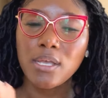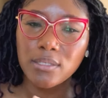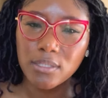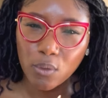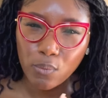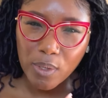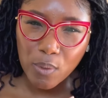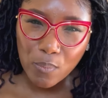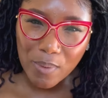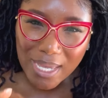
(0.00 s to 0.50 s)

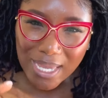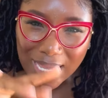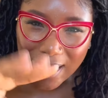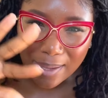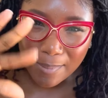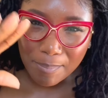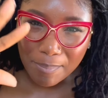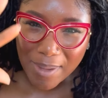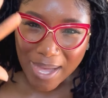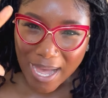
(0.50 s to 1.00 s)
So when we
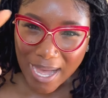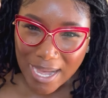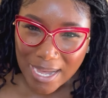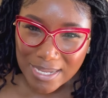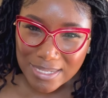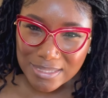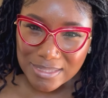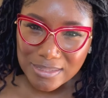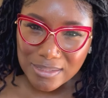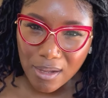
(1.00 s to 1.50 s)
get
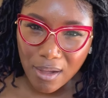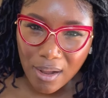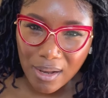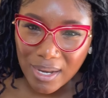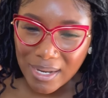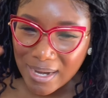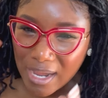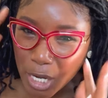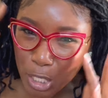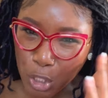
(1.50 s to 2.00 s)
past all
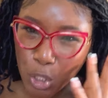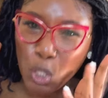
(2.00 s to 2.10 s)
of that